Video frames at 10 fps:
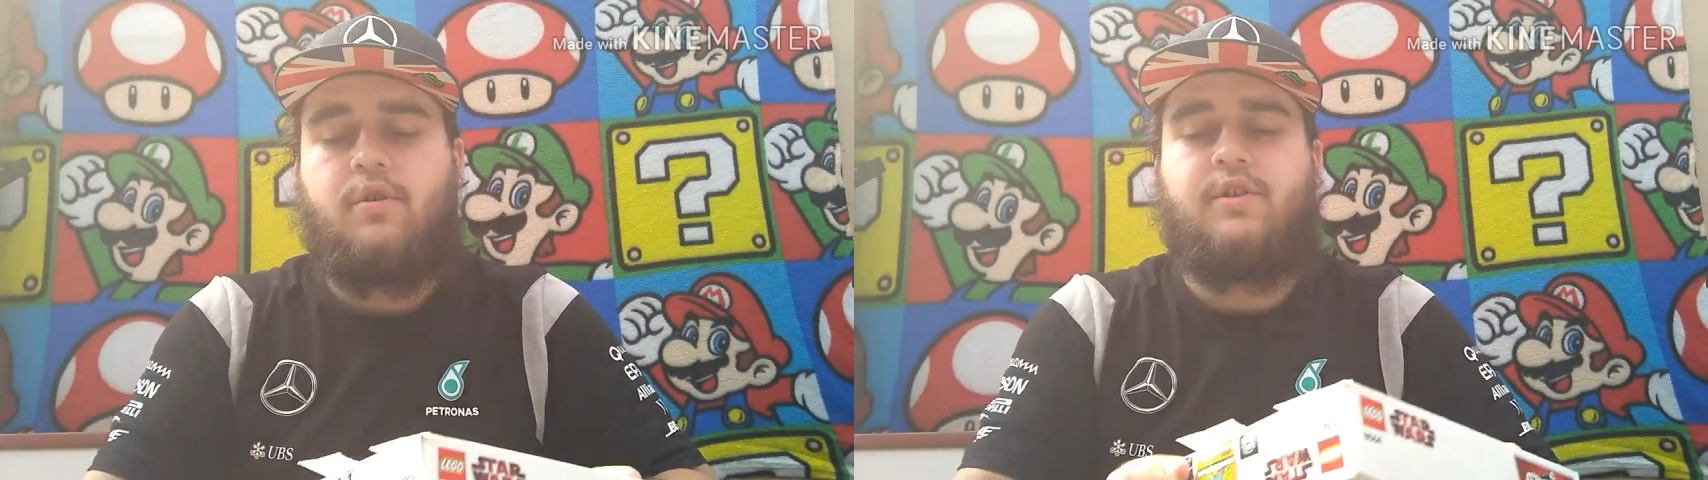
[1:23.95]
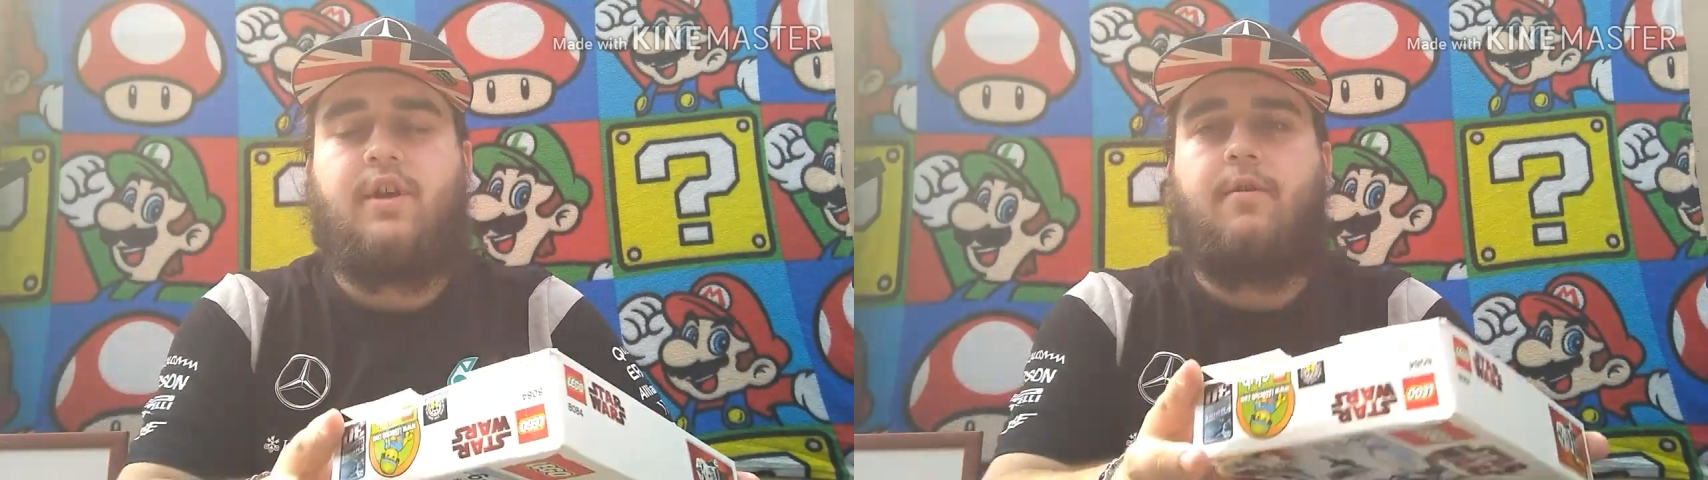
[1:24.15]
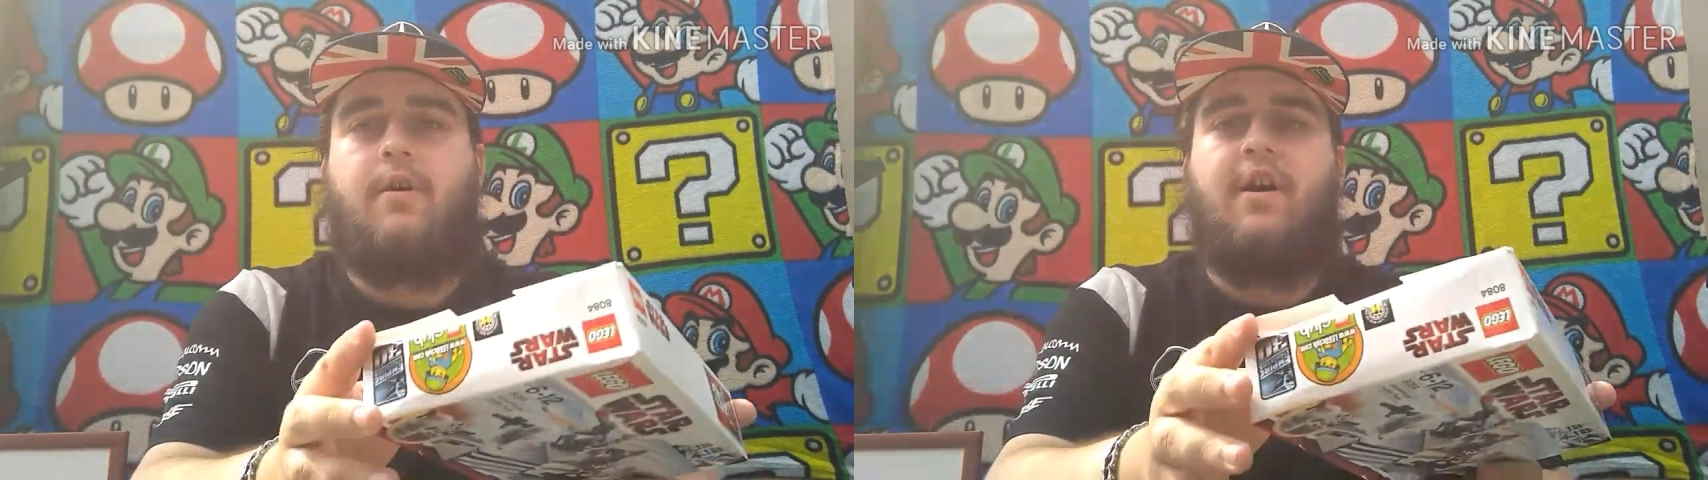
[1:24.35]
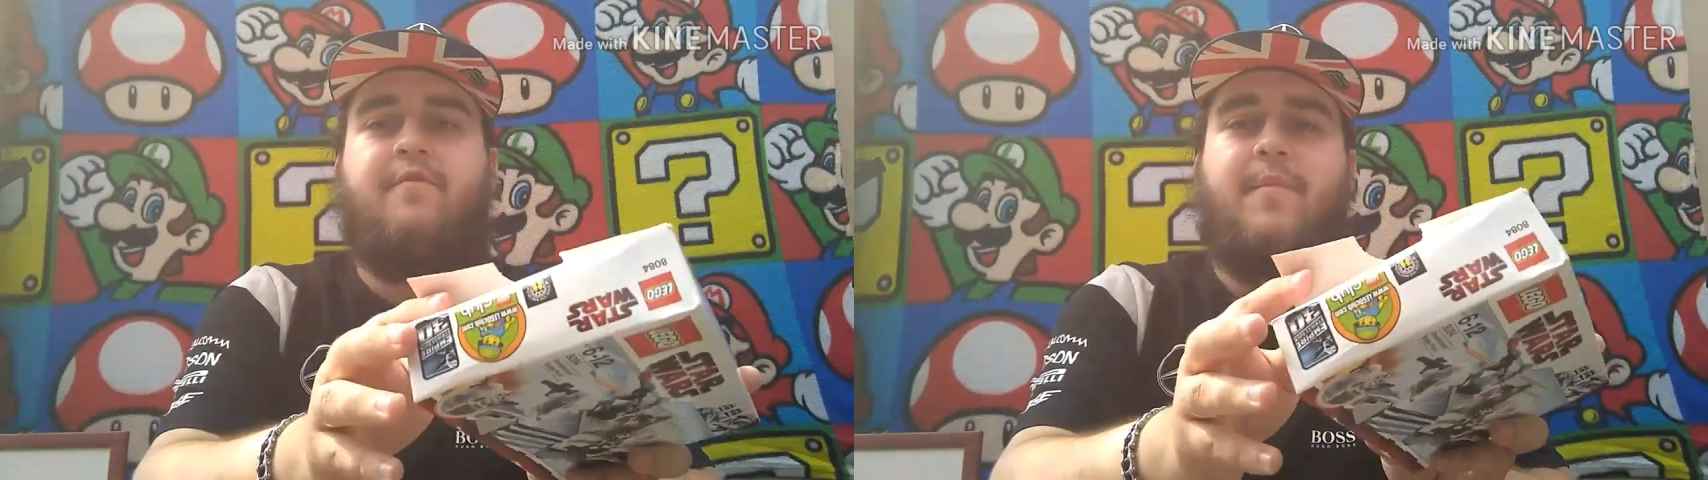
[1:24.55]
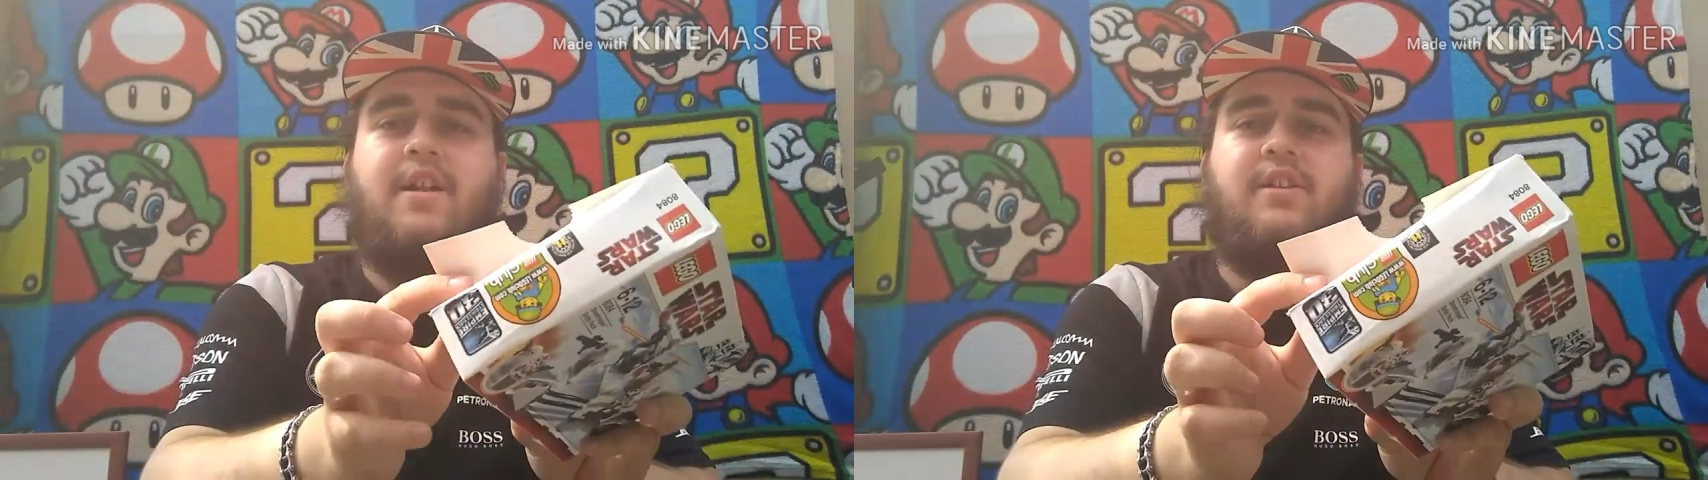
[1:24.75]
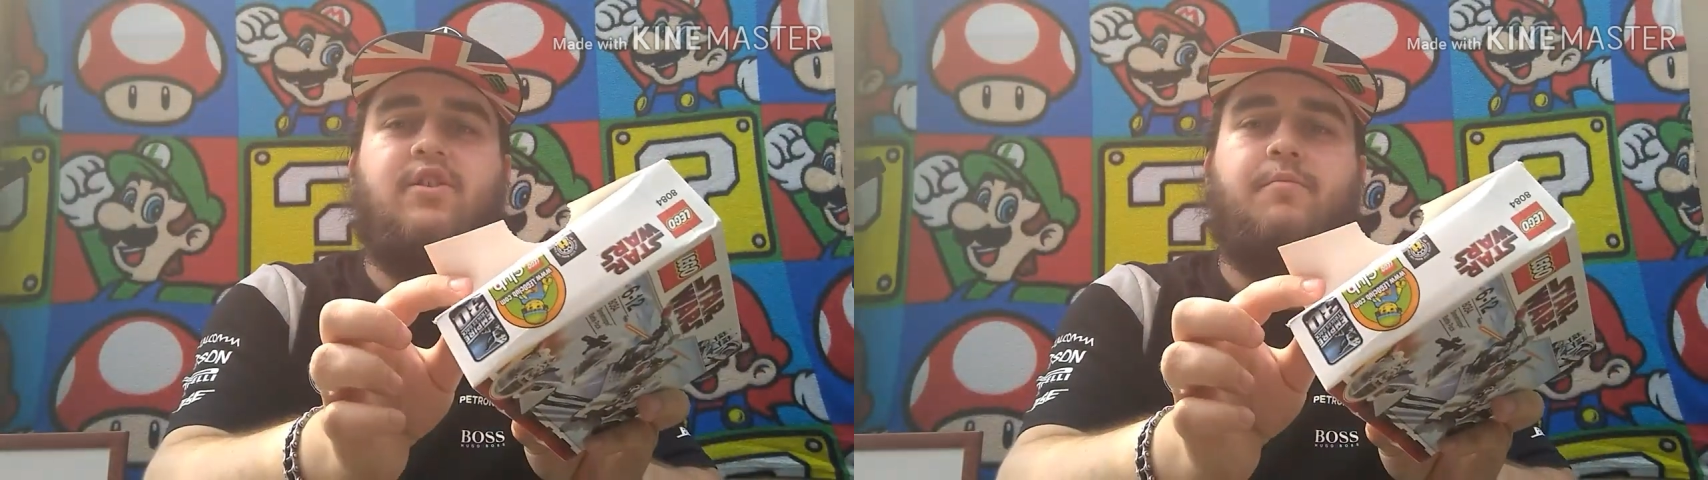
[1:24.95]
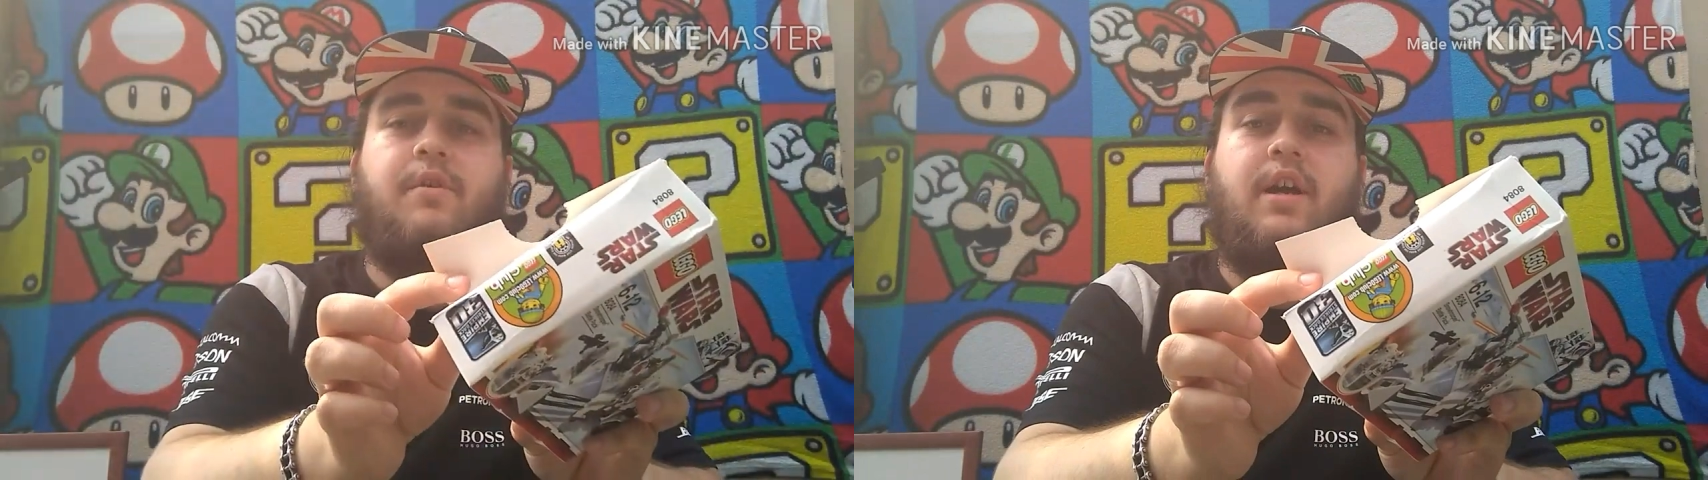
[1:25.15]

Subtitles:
so I have made it up,